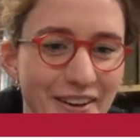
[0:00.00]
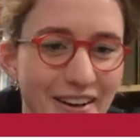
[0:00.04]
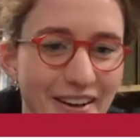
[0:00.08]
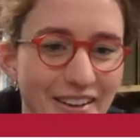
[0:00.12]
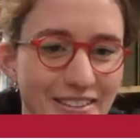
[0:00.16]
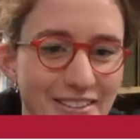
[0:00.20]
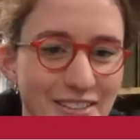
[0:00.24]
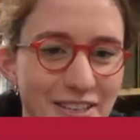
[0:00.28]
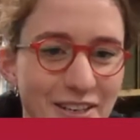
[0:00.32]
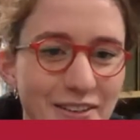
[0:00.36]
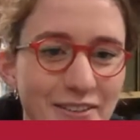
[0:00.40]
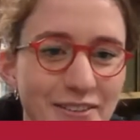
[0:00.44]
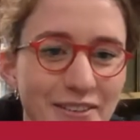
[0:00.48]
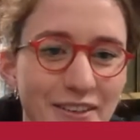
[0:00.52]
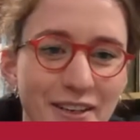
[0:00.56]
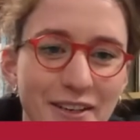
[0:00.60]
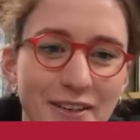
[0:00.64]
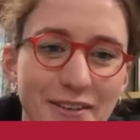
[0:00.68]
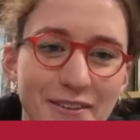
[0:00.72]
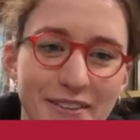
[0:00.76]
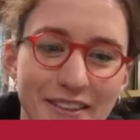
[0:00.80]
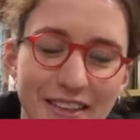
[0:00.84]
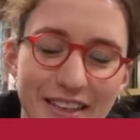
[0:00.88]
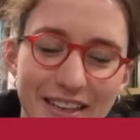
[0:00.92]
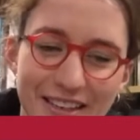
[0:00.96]
So
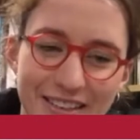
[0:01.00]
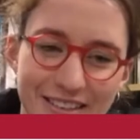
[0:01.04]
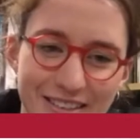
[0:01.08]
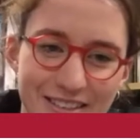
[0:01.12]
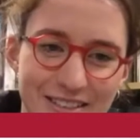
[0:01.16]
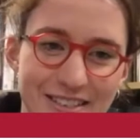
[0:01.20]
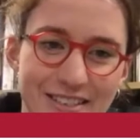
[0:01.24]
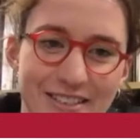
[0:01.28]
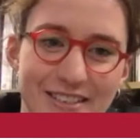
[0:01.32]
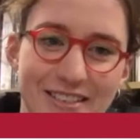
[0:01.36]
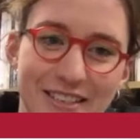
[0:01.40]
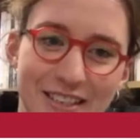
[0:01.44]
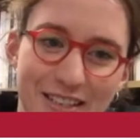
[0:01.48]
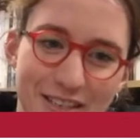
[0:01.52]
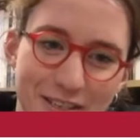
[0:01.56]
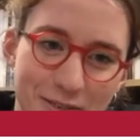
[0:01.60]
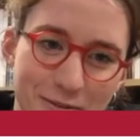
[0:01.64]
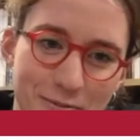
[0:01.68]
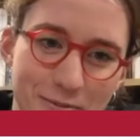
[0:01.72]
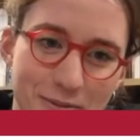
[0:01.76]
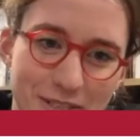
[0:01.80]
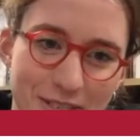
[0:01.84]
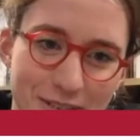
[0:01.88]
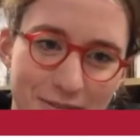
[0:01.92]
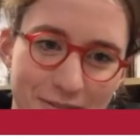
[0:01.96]
I don't know the
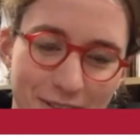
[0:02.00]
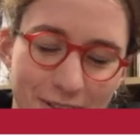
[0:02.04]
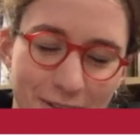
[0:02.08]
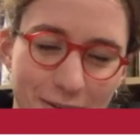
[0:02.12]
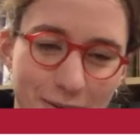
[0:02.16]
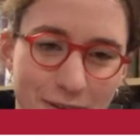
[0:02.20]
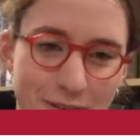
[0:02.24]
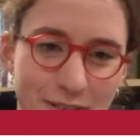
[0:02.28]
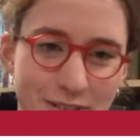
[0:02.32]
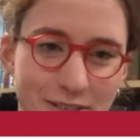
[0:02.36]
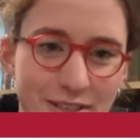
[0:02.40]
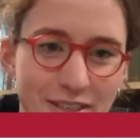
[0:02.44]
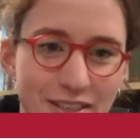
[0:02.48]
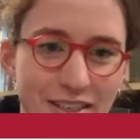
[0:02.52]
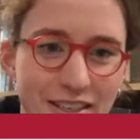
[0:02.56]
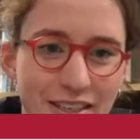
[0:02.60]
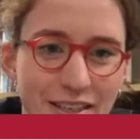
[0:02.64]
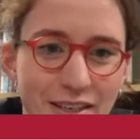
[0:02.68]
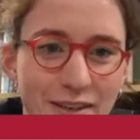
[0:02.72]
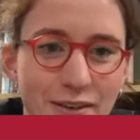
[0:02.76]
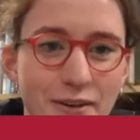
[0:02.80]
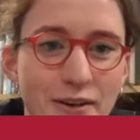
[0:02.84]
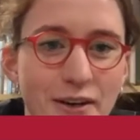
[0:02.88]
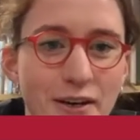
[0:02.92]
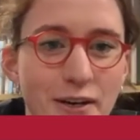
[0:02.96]
answer to that specific
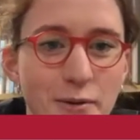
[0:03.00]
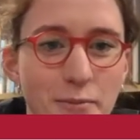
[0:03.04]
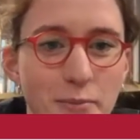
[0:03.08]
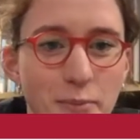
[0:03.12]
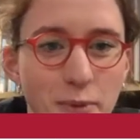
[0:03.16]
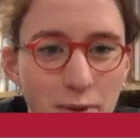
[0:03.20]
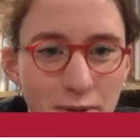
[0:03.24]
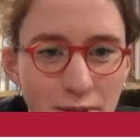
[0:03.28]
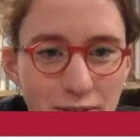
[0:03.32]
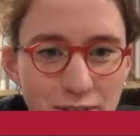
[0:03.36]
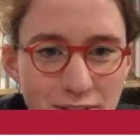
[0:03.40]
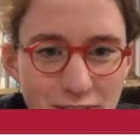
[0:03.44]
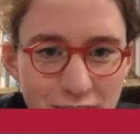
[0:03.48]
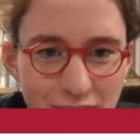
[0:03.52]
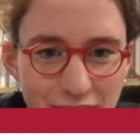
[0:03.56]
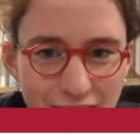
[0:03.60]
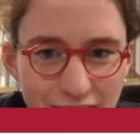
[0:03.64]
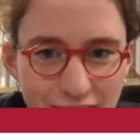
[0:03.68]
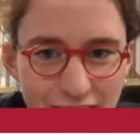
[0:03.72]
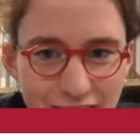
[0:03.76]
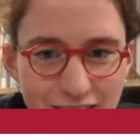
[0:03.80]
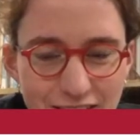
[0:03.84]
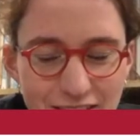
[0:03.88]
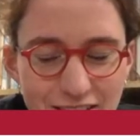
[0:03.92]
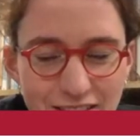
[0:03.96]
question, Leo. I
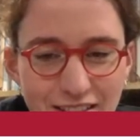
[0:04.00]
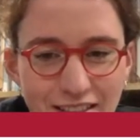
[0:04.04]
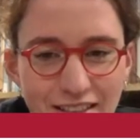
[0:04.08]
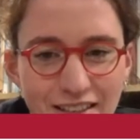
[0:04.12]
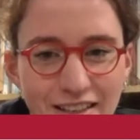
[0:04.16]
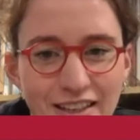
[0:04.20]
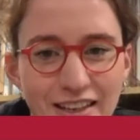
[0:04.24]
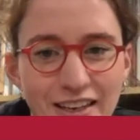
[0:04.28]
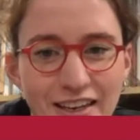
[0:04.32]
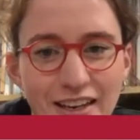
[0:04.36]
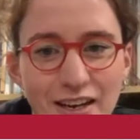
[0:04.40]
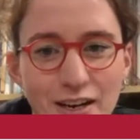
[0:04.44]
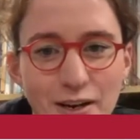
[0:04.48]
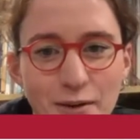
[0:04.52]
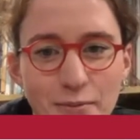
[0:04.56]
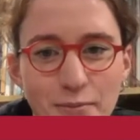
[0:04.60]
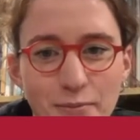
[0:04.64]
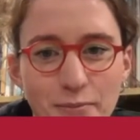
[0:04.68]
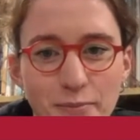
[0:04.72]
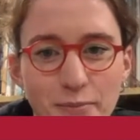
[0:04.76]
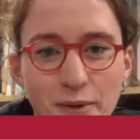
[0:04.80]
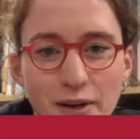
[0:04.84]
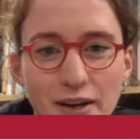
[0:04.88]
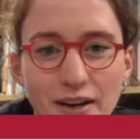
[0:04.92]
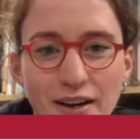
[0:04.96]
apologise,
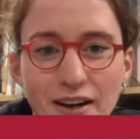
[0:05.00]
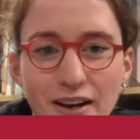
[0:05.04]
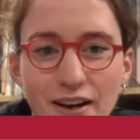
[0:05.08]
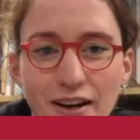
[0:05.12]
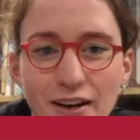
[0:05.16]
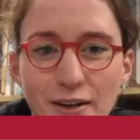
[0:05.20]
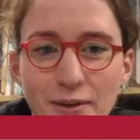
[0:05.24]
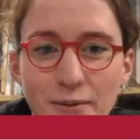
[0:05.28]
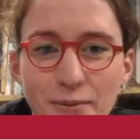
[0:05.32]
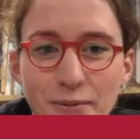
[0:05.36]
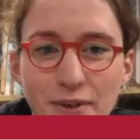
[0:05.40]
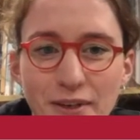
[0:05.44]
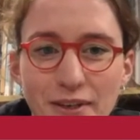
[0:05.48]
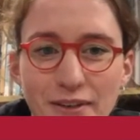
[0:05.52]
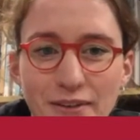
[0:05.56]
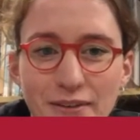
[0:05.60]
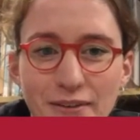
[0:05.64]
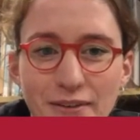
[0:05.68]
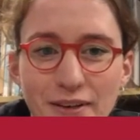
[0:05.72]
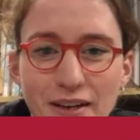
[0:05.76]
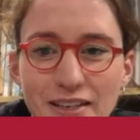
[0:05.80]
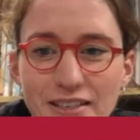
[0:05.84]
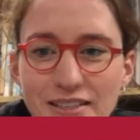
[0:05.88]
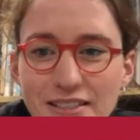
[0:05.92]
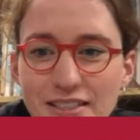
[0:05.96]
but I
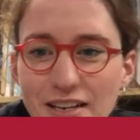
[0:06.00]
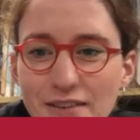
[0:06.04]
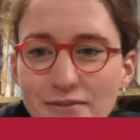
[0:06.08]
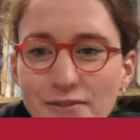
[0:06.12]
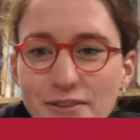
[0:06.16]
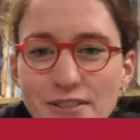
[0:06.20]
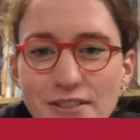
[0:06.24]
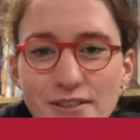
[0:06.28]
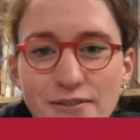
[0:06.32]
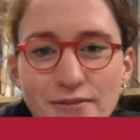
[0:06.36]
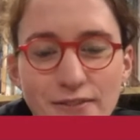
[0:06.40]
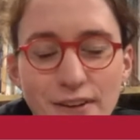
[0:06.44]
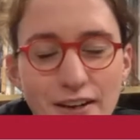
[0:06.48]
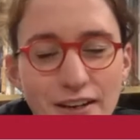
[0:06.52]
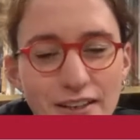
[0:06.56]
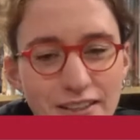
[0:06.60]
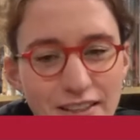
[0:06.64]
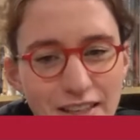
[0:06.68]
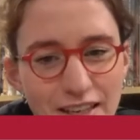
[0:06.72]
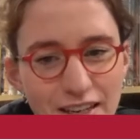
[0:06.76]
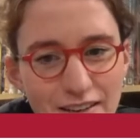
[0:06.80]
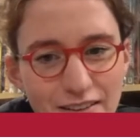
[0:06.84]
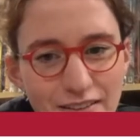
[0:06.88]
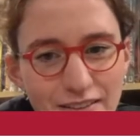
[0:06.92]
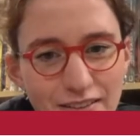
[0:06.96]
will endeavour to
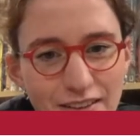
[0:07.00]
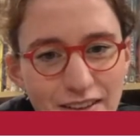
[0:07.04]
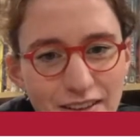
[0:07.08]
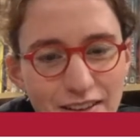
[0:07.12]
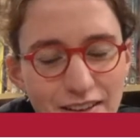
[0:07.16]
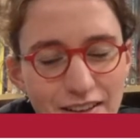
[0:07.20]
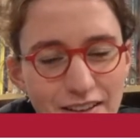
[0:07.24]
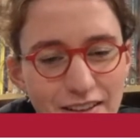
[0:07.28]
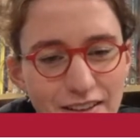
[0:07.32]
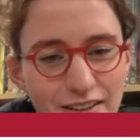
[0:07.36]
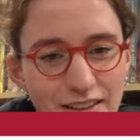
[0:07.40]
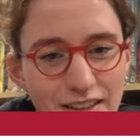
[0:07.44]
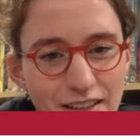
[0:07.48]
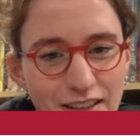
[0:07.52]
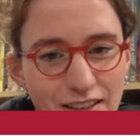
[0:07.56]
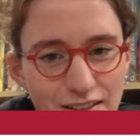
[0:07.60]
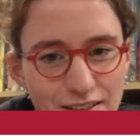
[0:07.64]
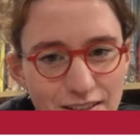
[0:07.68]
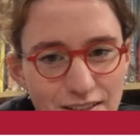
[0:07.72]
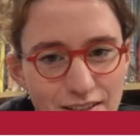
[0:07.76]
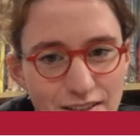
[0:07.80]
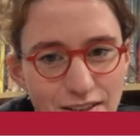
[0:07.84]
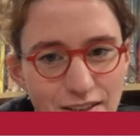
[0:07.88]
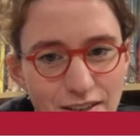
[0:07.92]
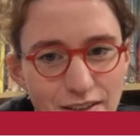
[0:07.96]
find out the
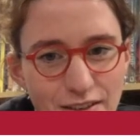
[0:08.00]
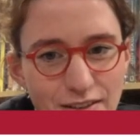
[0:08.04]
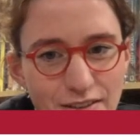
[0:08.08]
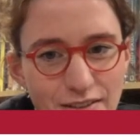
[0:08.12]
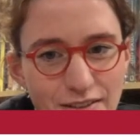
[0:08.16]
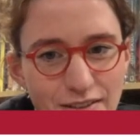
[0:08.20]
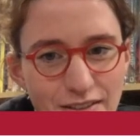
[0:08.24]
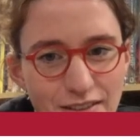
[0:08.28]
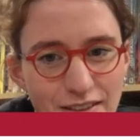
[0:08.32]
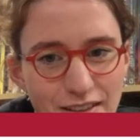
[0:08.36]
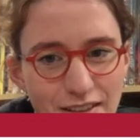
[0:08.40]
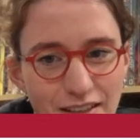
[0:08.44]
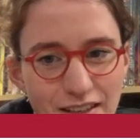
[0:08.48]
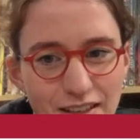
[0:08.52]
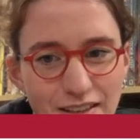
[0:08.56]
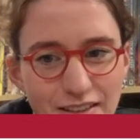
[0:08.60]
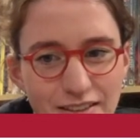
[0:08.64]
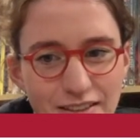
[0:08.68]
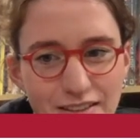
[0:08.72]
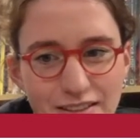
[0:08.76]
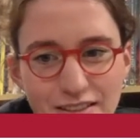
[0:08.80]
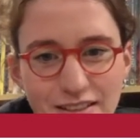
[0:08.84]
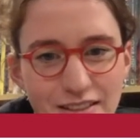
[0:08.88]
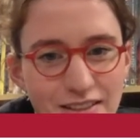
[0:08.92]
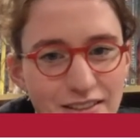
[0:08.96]
answer
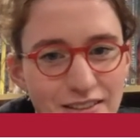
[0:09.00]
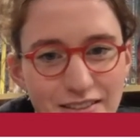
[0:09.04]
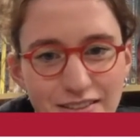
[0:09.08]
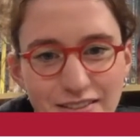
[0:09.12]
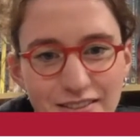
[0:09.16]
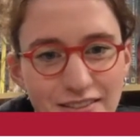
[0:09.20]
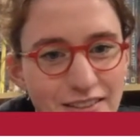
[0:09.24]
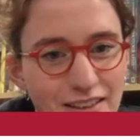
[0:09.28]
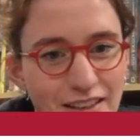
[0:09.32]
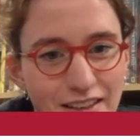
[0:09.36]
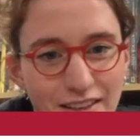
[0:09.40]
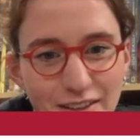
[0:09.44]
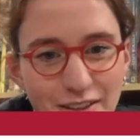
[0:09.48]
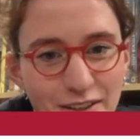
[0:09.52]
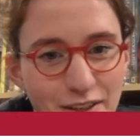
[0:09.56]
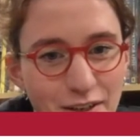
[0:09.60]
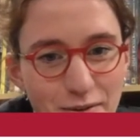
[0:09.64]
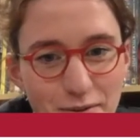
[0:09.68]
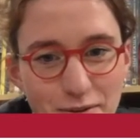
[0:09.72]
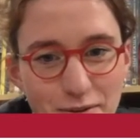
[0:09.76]
and let you